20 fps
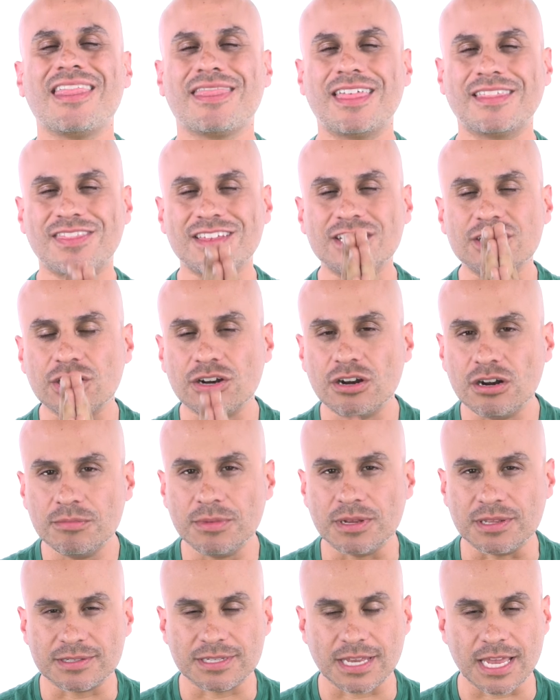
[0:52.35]
that
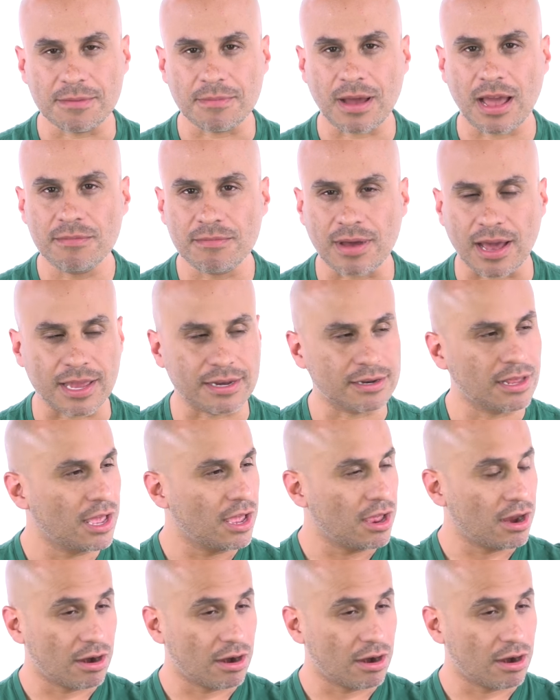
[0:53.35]
determines, in my mind,